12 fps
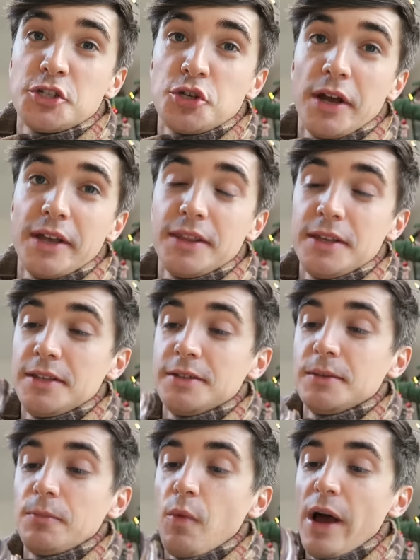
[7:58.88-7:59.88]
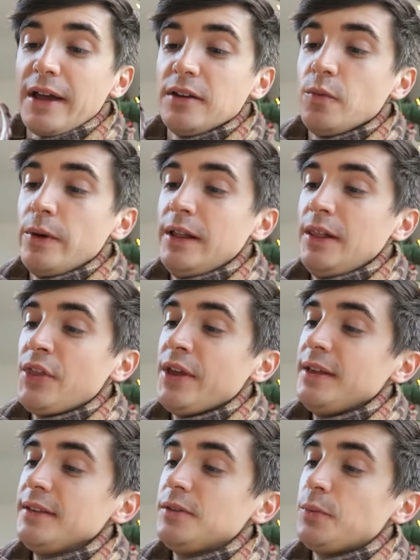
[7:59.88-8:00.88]
just trying these wagon wheel
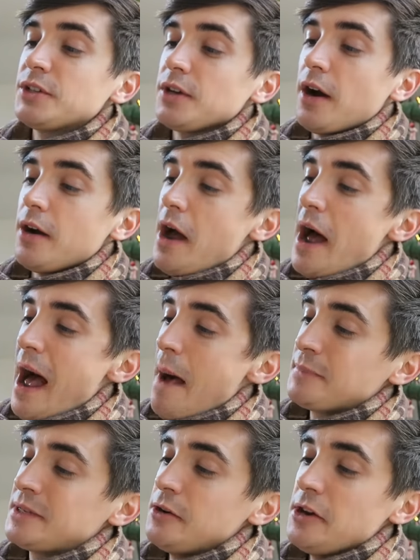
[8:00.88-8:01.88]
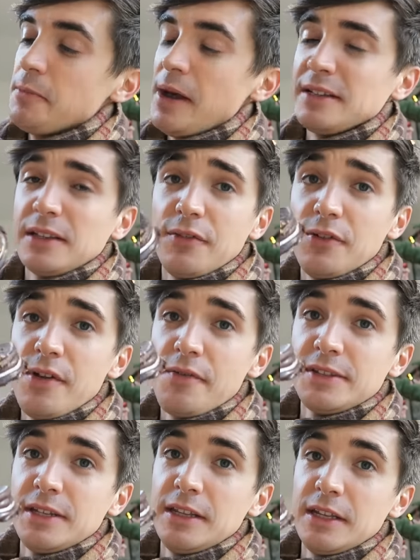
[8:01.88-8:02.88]
things, which are absolutely amazing. If you've
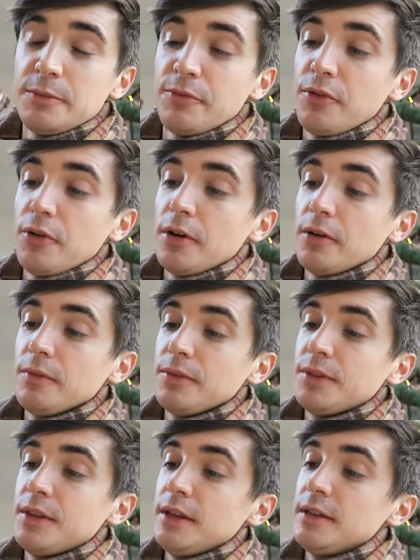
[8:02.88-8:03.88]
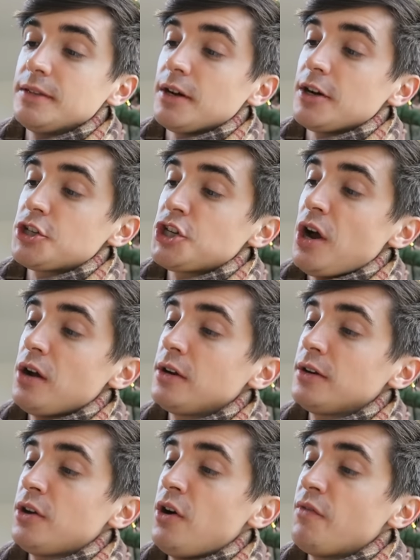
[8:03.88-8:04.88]
never seen these before, these are
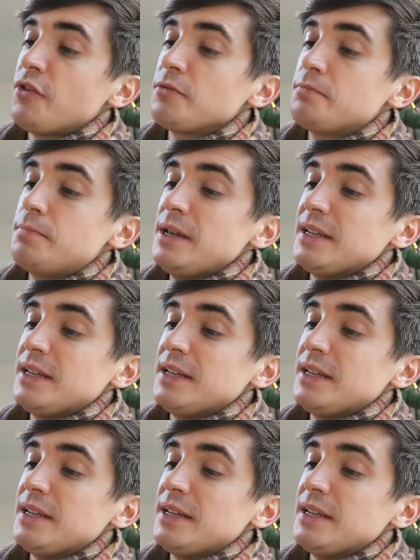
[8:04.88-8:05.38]
chocolate covered